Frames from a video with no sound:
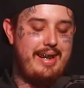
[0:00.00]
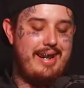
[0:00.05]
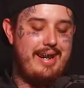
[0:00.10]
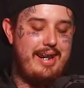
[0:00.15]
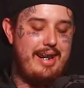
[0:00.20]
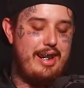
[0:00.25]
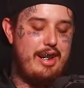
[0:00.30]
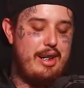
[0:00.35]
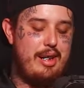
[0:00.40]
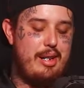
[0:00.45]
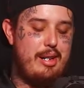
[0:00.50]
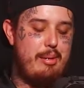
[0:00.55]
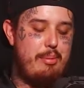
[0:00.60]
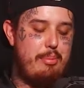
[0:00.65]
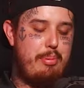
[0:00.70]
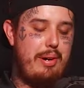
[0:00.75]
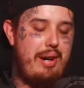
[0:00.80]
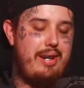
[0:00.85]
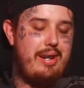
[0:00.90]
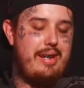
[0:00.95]
Uh,
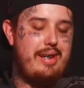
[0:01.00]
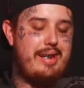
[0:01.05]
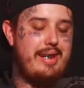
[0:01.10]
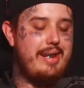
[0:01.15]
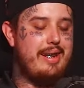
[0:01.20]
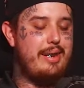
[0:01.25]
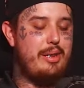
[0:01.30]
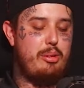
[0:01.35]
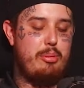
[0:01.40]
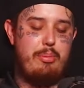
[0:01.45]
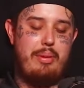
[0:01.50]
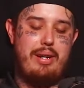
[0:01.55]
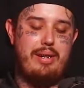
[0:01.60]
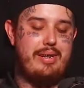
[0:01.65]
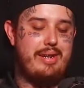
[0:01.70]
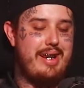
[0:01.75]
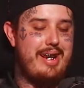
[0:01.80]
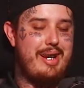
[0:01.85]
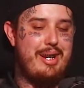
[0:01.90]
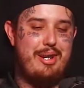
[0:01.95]
probably just
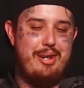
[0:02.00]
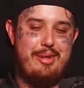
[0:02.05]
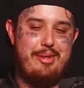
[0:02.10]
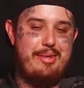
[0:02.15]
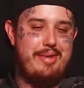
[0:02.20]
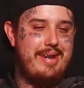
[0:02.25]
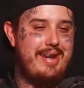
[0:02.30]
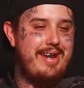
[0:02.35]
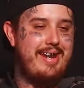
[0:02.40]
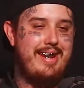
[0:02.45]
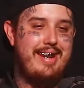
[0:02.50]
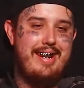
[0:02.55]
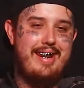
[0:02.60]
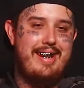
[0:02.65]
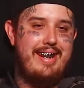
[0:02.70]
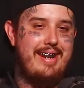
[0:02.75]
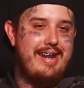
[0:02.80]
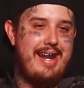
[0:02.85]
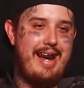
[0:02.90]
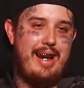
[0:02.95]
myself.
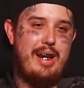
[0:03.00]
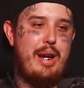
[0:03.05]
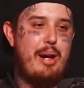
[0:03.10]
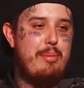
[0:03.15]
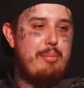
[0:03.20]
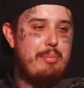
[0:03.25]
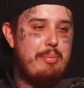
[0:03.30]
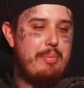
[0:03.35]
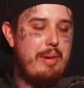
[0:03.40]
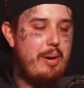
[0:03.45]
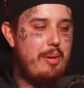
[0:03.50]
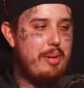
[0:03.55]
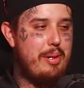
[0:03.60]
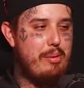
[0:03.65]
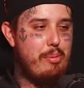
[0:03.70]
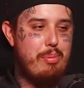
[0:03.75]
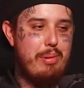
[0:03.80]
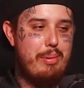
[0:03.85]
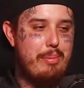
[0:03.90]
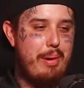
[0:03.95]
Like I'm
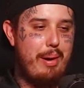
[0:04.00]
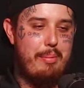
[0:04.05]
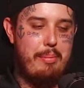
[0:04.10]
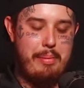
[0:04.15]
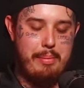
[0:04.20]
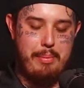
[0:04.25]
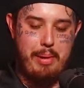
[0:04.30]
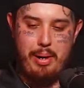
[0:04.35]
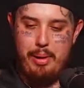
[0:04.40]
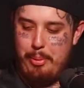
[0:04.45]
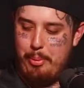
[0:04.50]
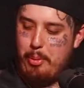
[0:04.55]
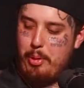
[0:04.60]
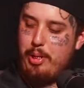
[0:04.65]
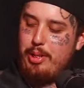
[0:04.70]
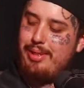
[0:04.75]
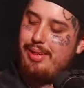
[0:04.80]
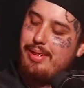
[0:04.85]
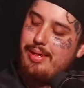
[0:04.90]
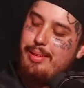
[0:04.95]
always been my my
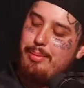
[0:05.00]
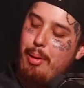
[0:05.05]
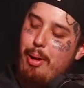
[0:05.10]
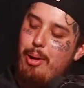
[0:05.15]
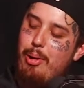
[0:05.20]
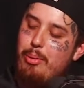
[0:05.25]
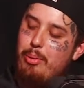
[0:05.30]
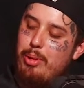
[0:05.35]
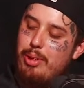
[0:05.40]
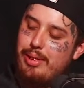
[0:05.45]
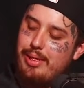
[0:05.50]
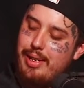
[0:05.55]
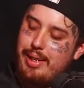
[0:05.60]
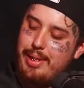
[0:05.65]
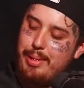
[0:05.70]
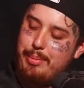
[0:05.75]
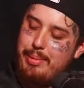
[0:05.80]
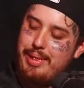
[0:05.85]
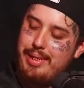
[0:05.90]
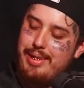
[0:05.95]
worst, my own worst
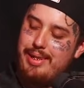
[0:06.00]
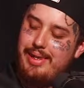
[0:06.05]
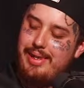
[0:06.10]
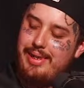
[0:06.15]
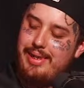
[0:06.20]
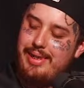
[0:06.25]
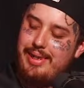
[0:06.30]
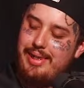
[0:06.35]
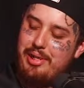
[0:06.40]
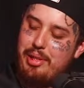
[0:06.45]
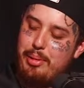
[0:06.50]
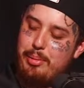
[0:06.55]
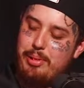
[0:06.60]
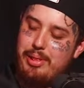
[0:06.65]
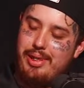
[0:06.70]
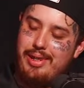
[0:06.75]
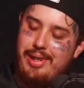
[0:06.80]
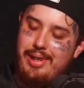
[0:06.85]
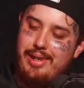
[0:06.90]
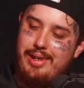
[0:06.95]
enemy. You know what I'm
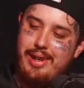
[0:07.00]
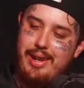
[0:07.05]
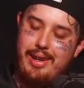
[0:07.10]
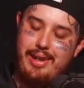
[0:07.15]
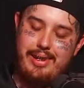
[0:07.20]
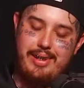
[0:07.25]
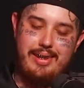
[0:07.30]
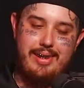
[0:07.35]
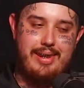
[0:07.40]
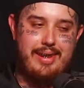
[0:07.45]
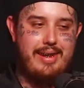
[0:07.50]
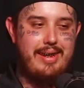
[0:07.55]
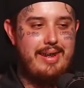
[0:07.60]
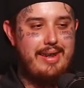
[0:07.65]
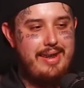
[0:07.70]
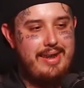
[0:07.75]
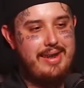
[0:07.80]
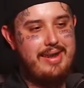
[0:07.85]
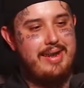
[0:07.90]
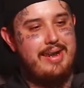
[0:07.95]
saying? Like,
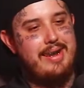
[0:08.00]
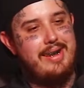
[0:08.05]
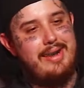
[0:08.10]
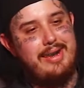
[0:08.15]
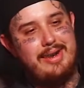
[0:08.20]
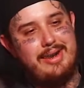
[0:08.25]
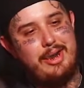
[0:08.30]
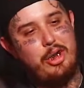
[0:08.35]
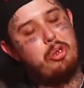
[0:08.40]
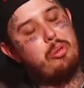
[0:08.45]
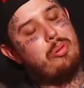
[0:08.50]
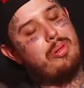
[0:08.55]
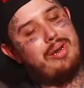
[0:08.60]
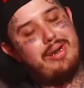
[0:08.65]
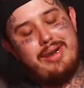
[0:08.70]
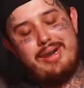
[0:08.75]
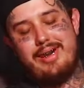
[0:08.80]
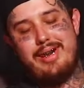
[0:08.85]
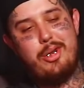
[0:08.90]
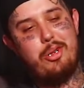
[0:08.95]
just
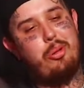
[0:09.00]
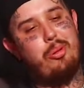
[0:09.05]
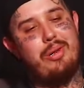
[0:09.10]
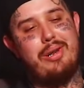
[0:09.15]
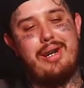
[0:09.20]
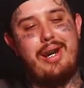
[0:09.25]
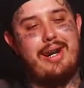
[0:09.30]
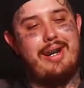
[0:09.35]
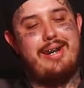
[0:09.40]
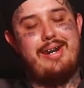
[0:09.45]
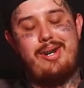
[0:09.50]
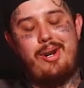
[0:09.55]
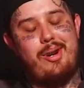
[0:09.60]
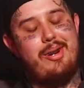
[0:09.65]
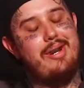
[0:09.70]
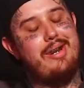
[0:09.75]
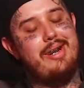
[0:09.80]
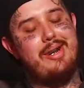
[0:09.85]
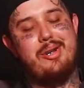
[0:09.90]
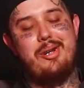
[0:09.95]
with just with like
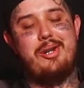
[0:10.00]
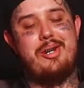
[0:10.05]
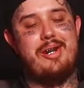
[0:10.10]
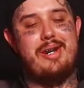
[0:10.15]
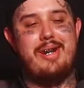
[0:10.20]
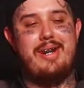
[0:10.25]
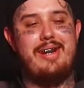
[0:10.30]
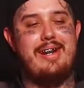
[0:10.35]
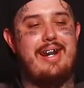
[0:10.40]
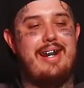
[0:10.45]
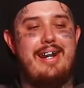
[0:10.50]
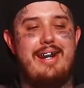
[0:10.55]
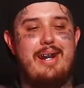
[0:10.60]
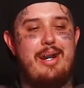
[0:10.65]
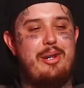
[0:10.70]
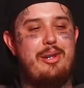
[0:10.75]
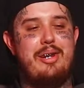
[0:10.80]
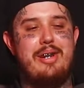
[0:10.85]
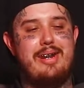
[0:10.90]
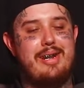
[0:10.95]
certain little shit
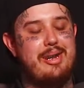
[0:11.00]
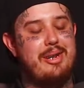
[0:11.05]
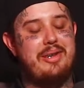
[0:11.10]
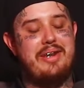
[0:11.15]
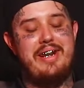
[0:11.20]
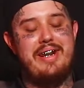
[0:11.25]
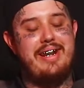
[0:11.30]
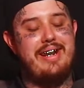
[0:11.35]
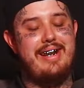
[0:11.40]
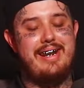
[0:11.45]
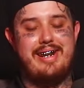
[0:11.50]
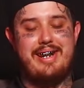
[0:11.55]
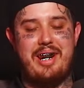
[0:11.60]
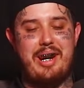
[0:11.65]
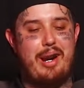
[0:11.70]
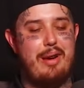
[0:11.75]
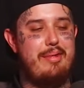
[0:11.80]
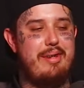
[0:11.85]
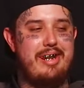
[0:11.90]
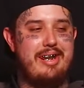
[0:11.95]
that just little tedious
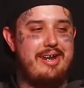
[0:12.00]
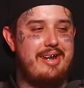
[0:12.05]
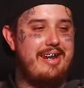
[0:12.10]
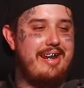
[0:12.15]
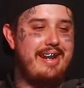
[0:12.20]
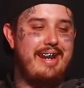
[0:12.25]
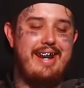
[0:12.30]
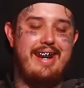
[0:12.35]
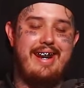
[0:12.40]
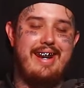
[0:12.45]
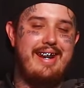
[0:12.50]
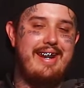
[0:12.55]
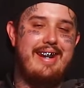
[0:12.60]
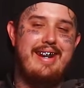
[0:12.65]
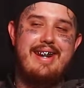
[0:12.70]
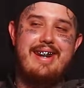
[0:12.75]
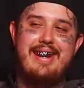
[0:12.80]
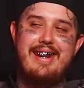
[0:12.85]
shit I be doing that.